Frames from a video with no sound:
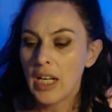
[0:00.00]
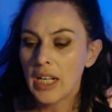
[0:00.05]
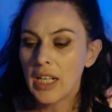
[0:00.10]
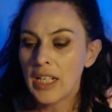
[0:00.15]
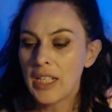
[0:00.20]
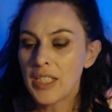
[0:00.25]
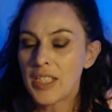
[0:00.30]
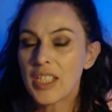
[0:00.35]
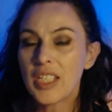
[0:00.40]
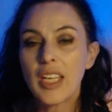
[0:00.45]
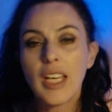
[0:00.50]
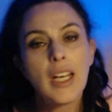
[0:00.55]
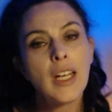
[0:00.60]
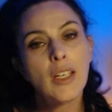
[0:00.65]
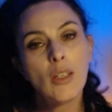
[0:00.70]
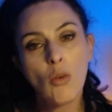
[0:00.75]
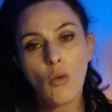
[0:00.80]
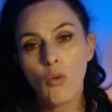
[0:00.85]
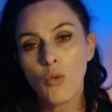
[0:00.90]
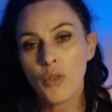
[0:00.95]
It's
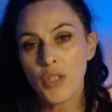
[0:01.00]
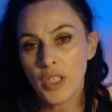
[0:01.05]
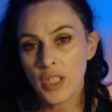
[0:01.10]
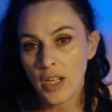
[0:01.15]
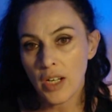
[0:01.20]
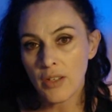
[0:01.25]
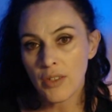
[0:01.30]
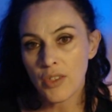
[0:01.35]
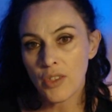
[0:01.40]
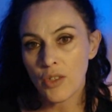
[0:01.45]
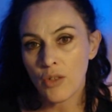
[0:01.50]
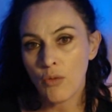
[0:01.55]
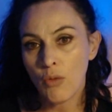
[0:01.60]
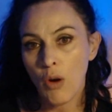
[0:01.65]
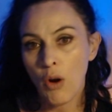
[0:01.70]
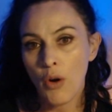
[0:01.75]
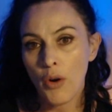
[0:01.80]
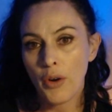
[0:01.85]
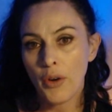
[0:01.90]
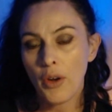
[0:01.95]
getting all your ducks in a
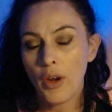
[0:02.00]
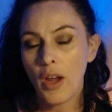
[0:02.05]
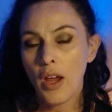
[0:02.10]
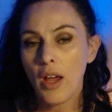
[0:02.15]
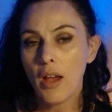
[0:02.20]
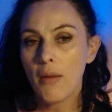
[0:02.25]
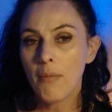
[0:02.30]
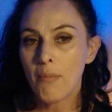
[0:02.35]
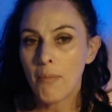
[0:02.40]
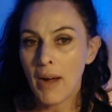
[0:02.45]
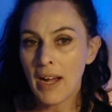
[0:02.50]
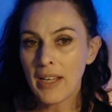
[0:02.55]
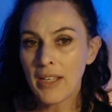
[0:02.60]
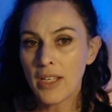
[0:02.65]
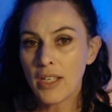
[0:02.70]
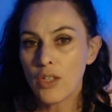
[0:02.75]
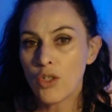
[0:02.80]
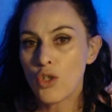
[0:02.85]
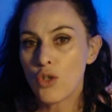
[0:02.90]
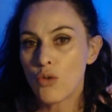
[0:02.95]
row,
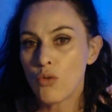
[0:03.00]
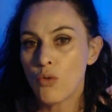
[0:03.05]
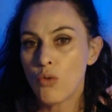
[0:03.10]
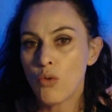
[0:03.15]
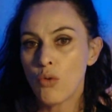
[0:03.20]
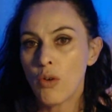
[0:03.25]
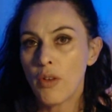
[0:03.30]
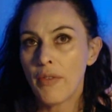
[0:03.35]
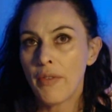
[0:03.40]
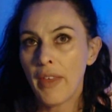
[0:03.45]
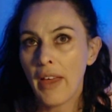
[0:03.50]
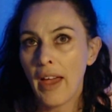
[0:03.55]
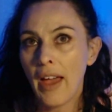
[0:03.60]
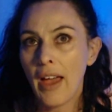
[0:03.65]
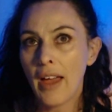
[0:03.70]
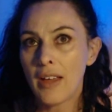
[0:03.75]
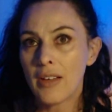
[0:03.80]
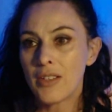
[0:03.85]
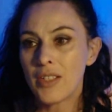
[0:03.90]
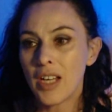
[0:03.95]
making sure
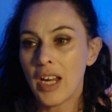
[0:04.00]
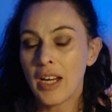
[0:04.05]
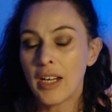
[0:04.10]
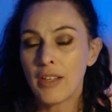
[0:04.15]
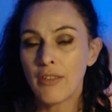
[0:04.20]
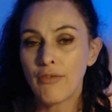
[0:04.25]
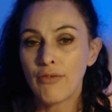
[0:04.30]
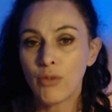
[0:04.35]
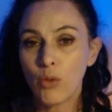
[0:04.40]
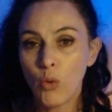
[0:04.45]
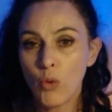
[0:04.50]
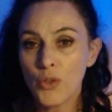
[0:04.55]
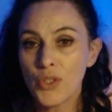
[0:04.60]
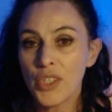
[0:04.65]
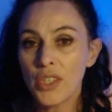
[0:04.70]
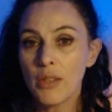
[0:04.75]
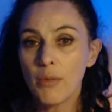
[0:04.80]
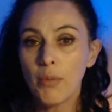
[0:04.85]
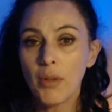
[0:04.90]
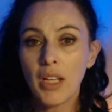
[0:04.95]
that any flaws
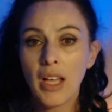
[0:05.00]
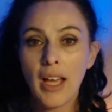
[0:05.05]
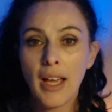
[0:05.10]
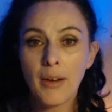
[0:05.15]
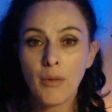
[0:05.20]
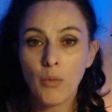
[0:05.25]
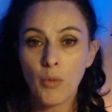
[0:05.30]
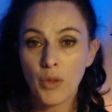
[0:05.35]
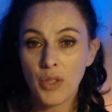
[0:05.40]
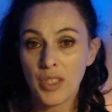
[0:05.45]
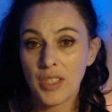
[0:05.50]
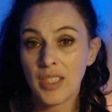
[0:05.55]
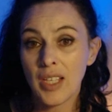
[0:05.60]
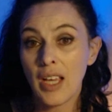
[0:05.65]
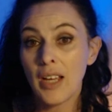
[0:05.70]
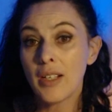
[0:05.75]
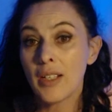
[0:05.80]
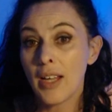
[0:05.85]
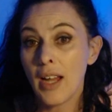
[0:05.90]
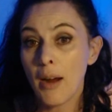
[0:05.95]
in the plan with
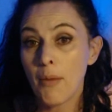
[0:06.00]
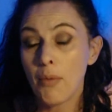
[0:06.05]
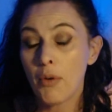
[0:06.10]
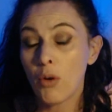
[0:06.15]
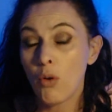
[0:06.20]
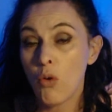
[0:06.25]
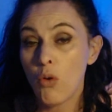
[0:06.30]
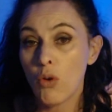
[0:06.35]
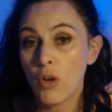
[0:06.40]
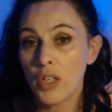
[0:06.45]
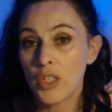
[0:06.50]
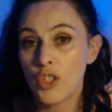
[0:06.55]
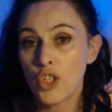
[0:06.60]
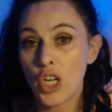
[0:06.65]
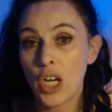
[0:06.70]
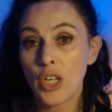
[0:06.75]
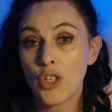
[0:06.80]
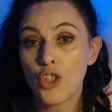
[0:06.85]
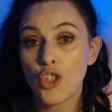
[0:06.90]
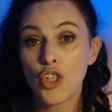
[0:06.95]
Saturn Capricorn
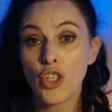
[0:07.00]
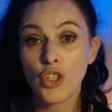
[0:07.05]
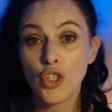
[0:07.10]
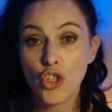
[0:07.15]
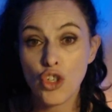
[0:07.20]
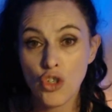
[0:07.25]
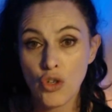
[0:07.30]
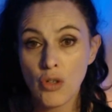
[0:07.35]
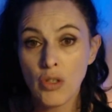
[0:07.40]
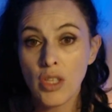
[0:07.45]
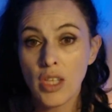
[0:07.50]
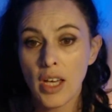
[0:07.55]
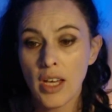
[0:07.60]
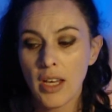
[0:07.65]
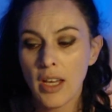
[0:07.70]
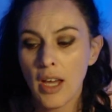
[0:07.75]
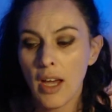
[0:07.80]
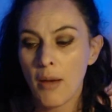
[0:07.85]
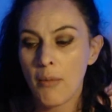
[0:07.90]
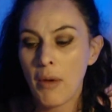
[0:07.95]
conjunction, should they
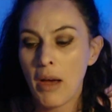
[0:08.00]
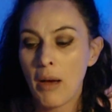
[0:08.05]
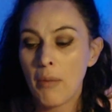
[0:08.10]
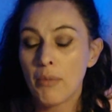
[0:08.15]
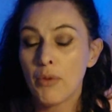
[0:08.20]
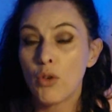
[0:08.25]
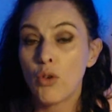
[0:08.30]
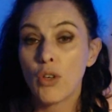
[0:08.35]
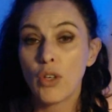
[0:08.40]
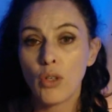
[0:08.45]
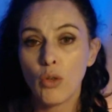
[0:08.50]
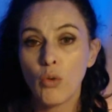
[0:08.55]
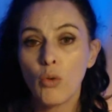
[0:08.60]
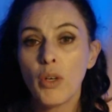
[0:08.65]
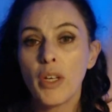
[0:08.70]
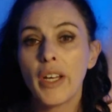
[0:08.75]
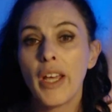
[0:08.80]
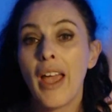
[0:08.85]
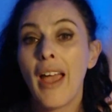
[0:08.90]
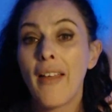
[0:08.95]
come up, you can look
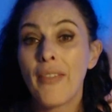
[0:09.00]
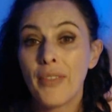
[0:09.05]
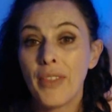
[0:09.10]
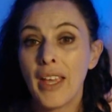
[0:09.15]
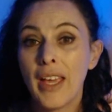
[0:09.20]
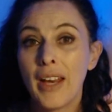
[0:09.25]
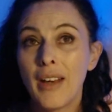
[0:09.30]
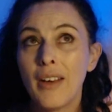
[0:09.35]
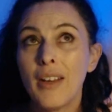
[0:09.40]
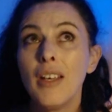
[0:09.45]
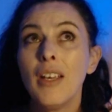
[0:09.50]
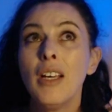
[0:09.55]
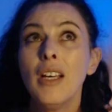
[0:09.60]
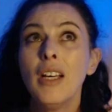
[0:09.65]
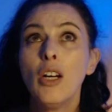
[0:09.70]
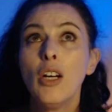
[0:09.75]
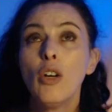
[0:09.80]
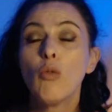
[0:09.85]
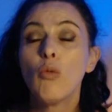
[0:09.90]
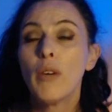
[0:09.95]
at it and then
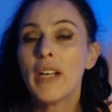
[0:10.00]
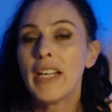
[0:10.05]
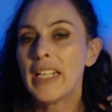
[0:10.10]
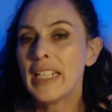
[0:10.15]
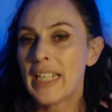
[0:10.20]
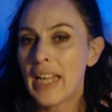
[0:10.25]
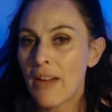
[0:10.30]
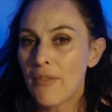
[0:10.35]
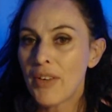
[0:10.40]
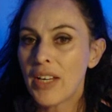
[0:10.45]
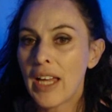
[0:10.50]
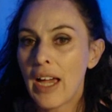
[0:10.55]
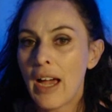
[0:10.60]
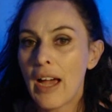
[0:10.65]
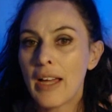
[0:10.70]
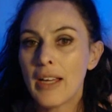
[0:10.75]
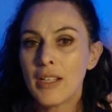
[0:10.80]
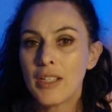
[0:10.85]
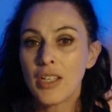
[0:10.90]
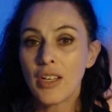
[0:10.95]

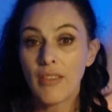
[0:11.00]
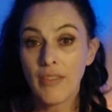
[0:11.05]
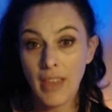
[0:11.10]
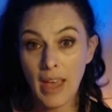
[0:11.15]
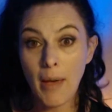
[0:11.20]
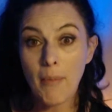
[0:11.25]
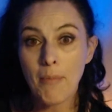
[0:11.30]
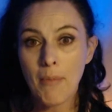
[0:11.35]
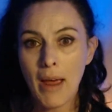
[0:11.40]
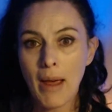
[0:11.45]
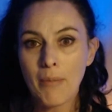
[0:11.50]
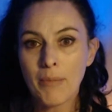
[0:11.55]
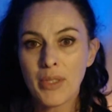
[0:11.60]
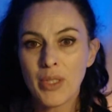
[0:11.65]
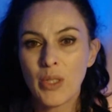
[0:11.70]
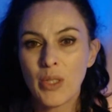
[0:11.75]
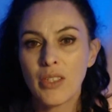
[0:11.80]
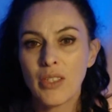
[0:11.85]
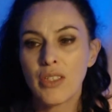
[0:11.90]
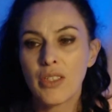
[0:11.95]
re-navigate that map
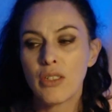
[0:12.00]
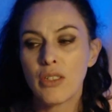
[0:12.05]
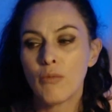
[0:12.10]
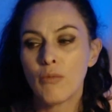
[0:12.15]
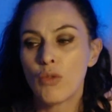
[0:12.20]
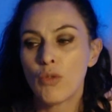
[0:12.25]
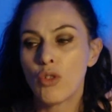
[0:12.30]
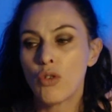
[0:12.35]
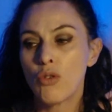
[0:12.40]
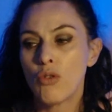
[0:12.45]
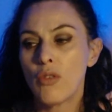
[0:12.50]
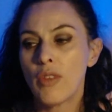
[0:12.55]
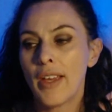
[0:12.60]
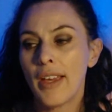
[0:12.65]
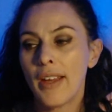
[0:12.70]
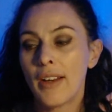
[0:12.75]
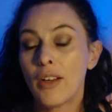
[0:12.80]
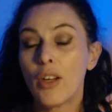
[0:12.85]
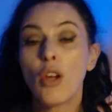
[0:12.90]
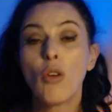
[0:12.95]
system to
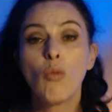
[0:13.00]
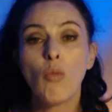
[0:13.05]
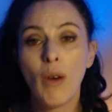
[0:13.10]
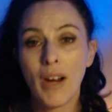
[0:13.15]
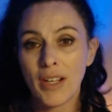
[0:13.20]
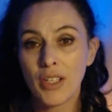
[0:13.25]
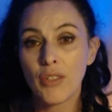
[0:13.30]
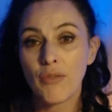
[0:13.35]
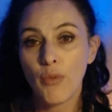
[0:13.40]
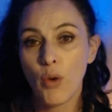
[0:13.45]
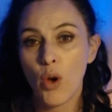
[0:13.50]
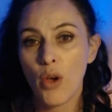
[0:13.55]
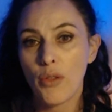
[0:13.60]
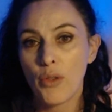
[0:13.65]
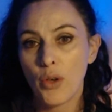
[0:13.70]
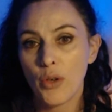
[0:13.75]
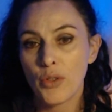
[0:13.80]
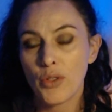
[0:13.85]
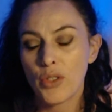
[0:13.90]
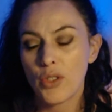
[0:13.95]
then rectify
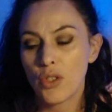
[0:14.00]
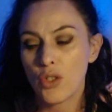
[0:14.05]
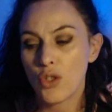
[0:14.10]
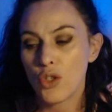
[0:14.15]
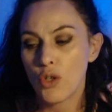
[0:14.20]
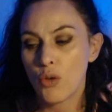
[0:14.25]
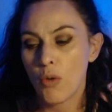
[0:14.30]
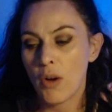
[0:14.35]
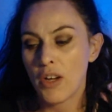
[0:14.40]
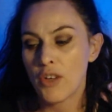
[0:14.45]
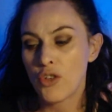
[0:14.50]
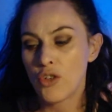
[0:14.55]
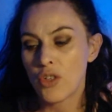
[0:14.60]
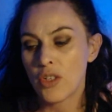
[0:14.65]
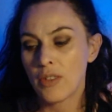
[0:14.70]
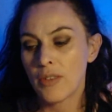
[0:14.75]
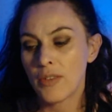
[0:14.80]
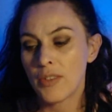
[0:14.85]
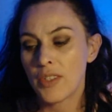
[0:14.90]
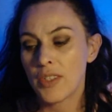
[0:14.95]
those
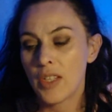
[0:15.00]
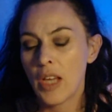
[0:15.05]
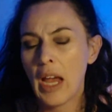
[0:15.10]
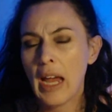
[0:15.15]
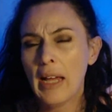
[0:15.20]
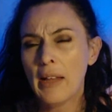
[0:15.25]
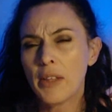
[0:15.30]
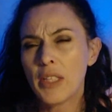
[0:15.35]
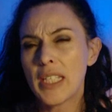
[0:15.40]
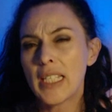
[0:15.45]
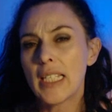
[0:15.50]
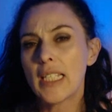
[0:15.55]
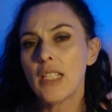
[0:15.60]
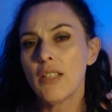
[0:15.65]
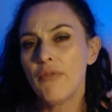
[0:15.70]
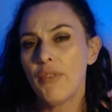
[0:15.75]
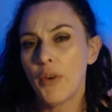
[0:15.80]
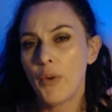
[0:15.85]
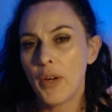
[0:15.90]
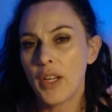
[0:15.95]
situations. This is
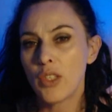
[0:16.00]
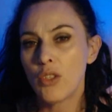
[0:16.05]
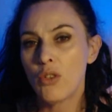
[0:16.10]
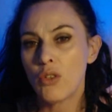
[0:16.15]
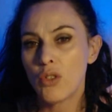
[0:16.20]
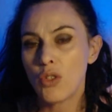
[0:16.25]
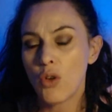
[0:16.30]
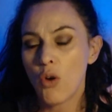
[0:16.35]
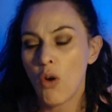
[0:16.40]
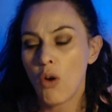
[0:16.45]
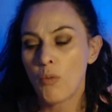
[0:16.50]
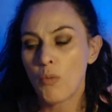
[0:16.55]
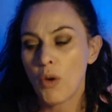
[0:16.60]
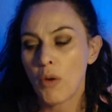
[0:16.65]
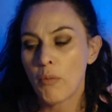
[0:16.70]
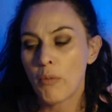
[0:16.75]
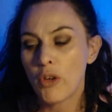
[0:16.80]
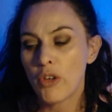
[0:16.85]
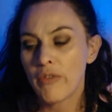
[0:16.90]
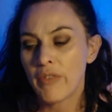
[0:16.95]
a very new time we're
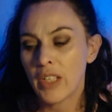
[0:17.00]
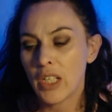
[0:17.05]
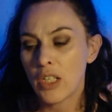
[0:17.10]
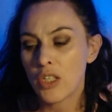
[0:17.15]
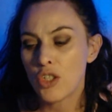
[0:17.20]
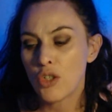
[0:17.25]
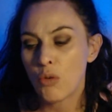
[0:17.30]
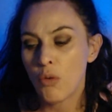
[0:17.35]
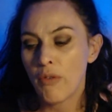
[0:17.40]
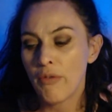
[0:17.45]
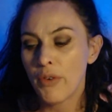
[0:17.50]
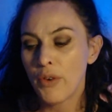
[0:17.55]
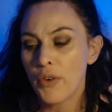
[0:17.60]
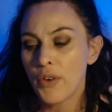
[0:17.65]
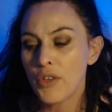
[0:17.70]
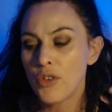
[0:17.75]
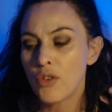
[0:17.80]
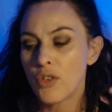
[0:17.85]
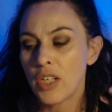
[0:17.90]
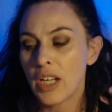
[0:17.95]
moving into, a
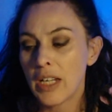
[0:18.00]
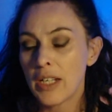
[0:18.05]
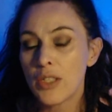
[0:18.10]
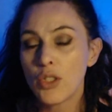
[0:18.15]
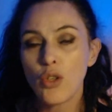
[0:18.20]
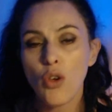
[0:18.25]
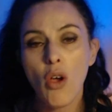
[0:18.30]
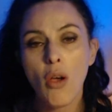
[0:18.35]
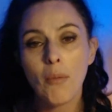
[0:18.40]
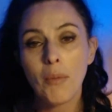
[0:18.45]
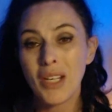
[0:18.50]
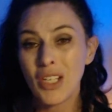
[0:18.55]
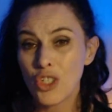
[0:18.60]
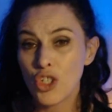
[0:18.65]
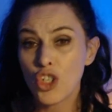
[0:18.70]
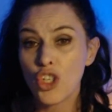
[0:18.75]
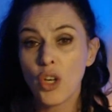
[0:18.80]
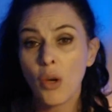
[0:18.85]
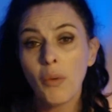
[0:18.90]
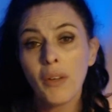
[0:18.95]
very unique time, but it's
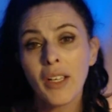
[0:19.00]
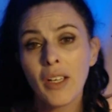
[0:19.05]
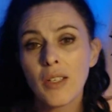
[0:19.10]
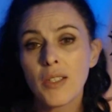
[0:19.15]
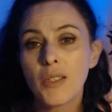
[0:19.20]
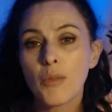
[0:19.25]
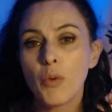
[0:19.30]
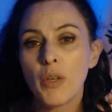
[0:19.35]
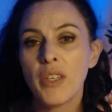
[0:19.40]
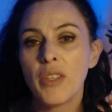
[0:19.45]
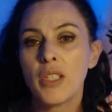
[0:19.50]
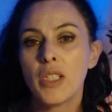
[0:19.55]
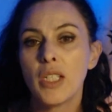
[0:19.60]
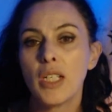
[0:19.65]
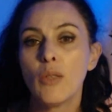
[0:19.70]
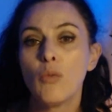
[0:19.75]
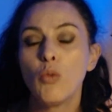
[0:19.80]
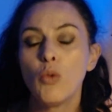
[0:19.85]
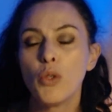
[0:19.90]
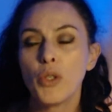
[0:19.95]
showing us where the
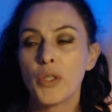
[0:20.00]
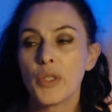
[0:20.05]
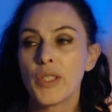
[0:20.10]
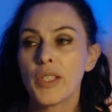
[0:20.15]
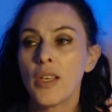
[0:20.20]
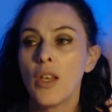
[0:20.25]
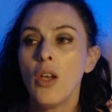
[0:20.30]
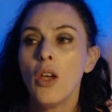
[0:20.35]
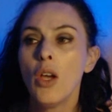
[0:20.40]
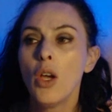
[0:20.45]
deadwood is,